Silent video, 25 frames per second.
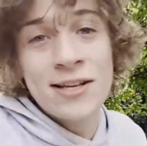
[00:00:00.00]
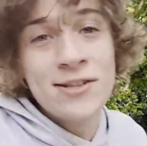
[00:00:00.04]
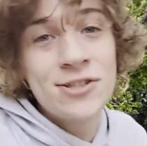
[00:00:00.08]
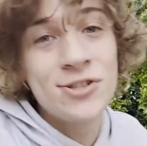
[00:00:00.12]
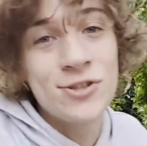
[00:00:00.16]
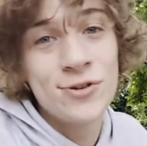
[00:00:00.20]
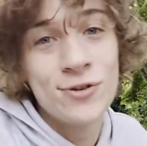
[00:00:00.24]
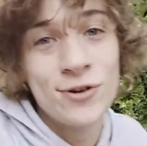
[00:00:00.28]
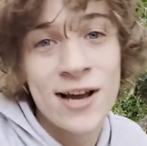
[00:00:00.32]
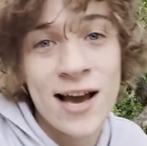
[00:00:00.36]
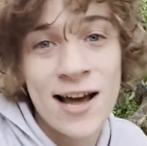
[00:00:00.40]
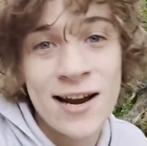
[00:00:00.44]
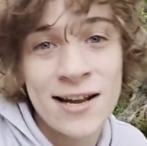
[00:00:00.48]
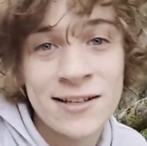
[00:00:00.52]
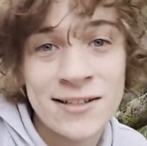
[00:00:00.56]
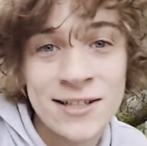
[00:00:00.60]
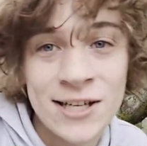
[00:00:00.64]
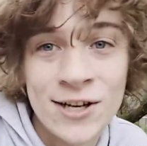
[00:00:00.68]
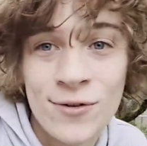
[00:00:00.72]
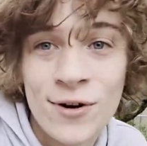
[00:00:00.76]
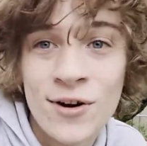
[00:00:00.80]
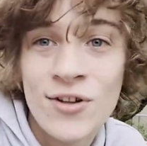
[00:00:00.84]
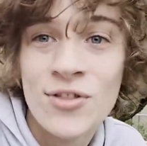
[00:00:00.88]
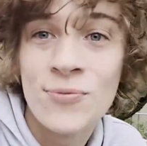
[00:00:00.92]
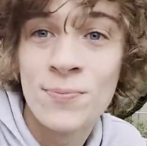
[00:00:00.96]
issue you gotta
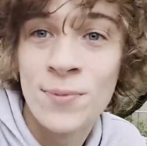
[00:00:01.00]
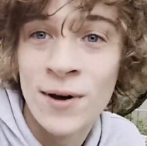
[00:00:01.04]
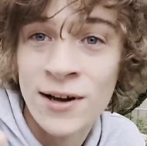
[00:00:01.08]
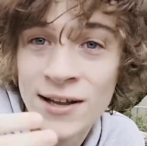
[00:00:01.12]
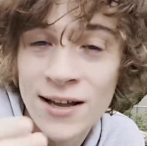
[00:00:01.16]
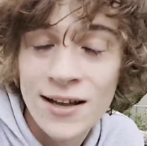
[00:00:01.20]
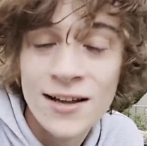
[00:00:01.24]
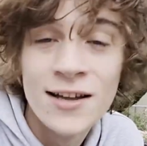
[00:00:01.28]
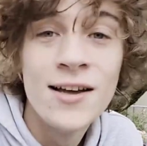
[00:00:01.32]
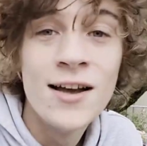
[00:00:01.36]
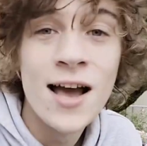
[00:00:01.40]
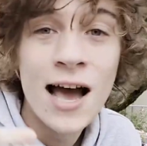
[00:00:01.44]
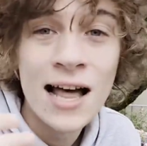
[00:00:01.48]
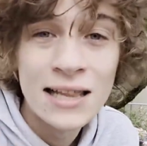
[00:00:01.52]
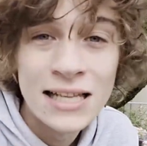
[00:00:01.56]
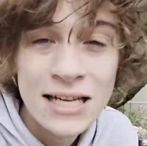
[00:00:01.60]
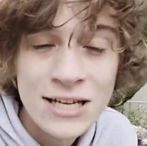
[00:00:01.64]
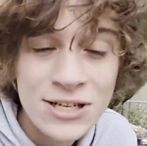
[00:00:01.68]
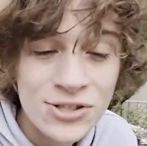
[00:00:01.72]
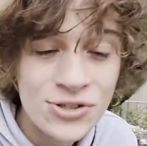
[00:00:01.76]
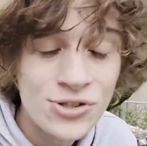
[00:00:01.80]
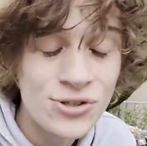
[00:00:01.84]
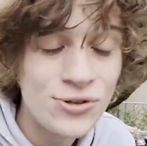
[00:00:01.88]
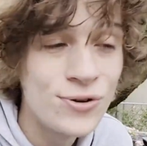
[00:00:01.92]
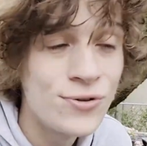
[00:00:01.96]
deal with, but at
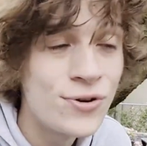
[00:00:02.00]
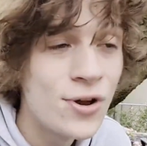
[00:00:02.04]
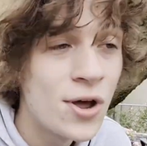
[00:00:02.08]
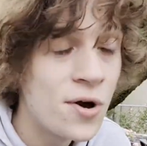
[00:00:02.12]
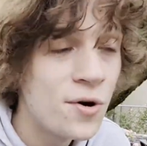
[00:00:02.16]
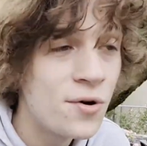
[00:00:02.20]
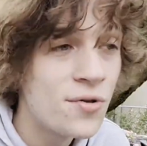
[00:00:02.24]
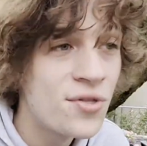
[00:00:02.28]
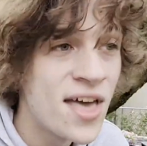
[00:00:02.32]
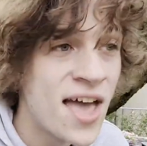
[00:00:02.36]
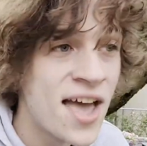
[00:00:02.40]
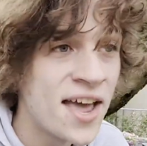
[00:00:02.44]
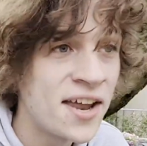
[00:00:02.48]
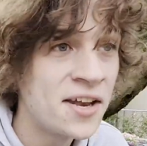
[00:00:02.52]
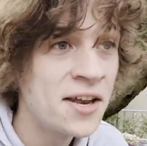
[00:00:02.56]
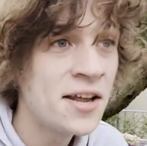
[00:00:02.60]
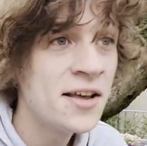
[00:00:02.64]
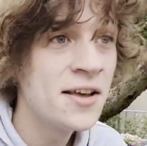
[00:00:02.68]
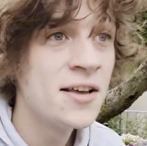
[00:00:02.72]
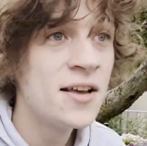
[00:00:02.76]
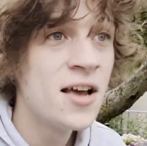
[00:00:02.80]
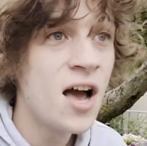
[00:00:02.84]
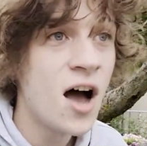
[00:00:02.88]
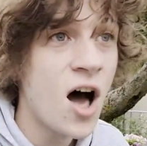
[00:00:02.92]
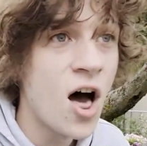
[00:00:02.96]
least you know that
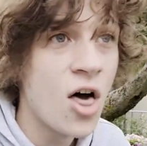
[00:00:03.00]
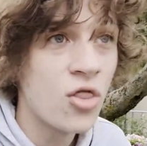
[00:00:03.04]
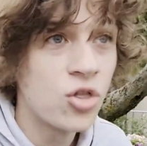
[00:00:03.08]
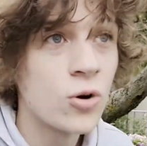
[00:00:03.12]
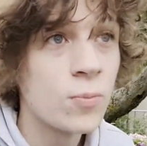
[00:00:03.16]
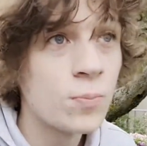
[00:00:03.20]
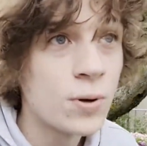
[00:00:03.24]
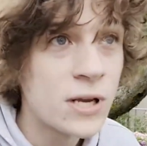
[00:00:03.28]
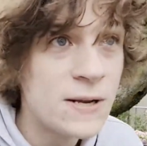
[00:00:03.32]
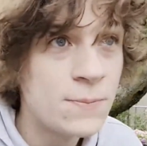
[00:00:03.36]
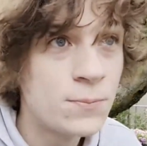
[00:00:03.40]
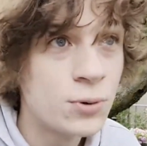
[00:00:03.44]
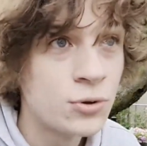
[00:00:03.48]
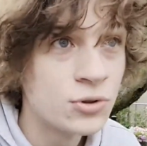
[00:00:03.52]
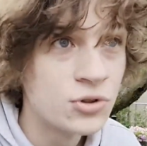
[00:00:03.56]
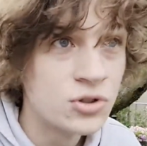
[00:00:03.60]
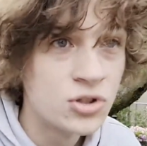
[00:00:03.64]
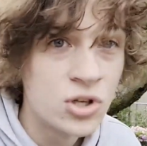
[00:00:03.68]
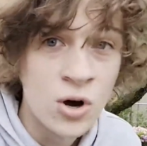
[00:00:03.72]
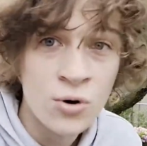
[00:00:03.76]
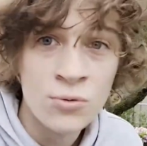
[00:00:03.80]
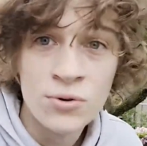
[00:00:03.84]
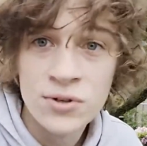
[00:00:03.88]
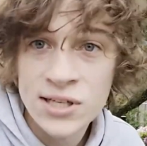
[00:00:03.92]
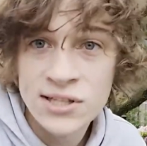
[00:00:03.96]
other people don't